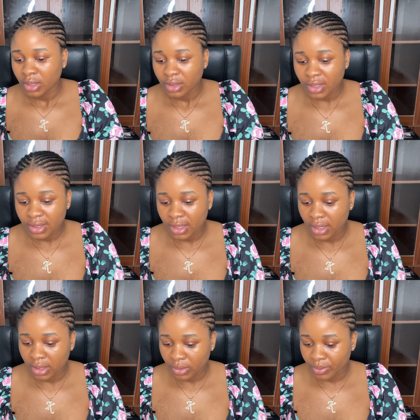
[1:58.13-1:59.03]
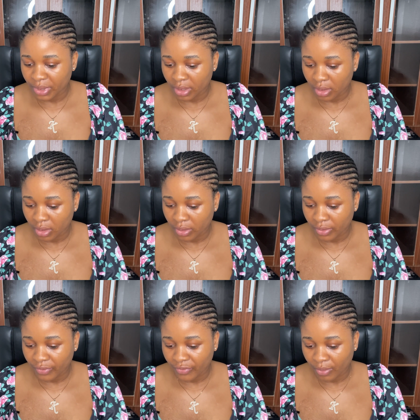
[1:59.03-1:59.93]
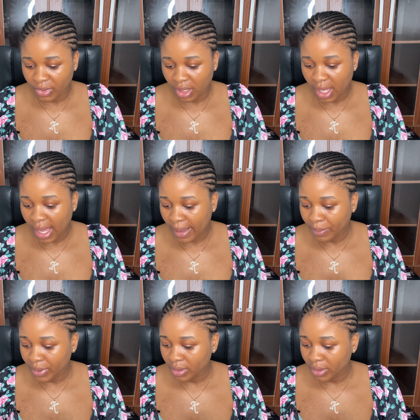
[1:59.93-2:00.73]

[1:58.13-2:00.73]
just take a little bit from the cap.